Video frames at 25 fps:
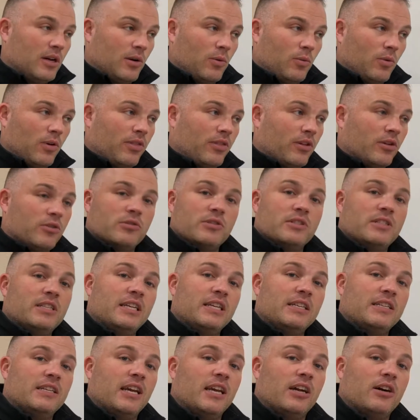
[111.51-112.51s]
with those
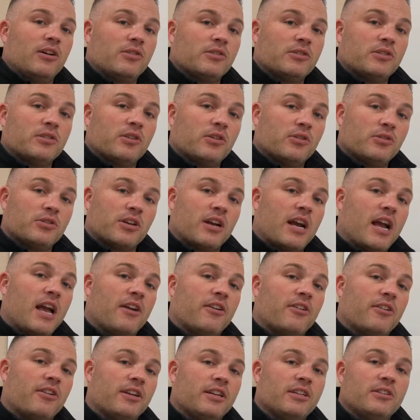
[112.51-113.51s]
details. Those are
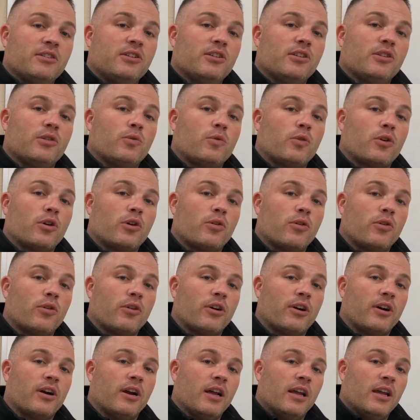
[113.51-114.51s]
entered into the work
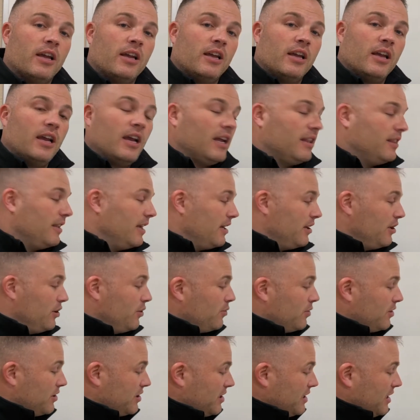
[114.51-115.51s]
order, and then you
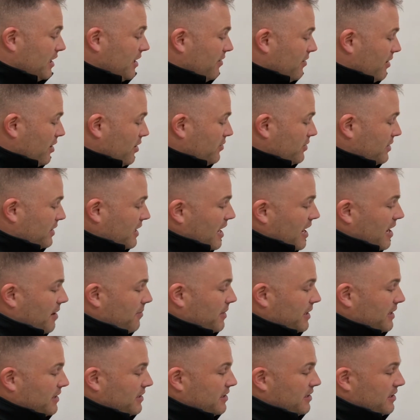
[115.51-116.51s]
will see those
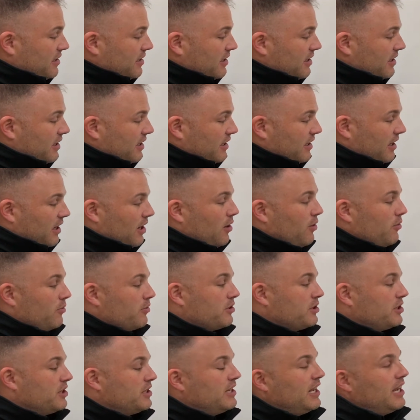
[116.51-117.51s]
comments in the
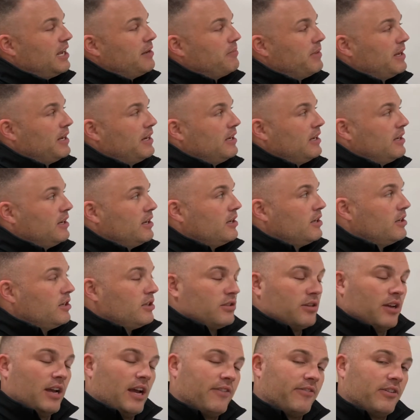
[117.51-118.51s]
owner's statement.
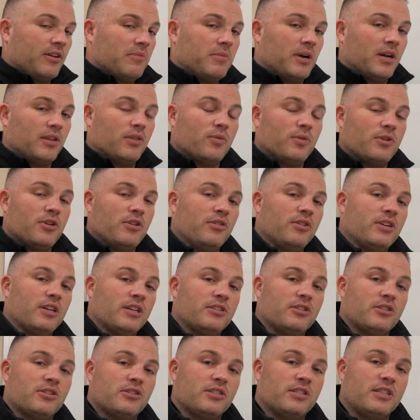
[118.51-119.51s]
So every month when you
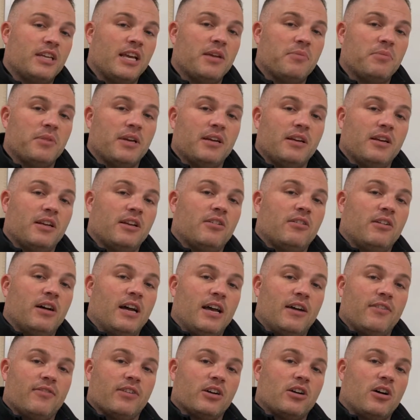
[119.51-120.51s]
get your statement, it'll
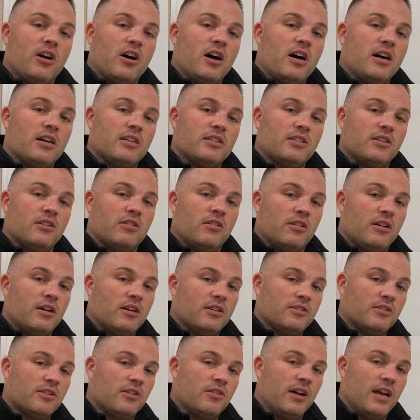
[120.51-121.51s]
have a cost. It'll
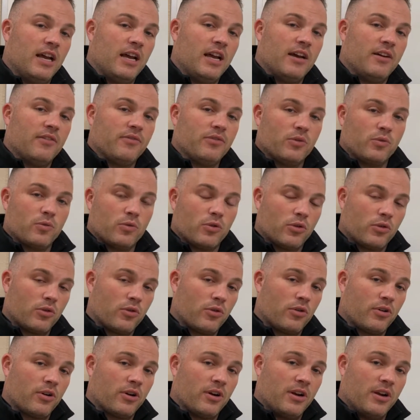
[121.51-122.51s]
also have the work
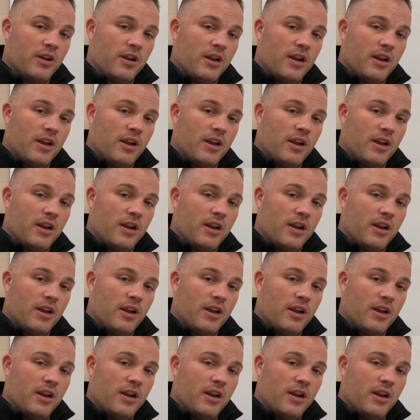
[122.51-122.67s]
order